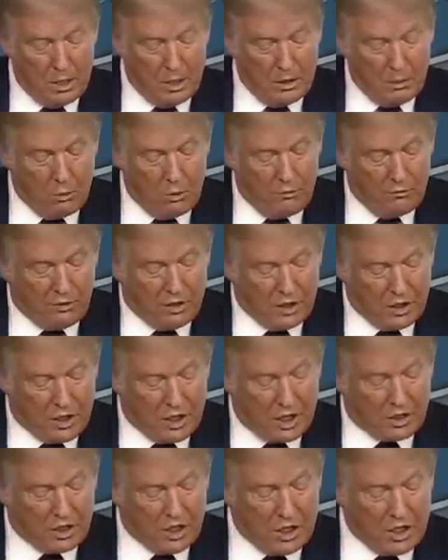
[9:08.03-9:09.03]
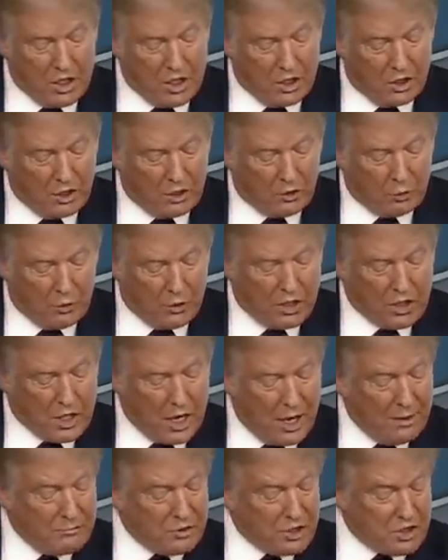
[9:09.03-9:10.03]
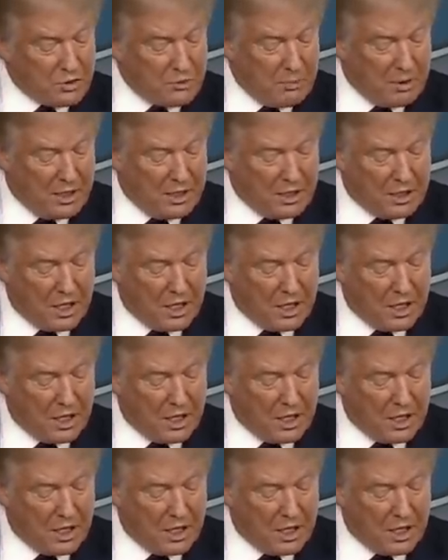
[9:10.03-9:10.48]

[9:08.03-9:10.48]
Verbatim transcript: and we've conducted nearly three times as many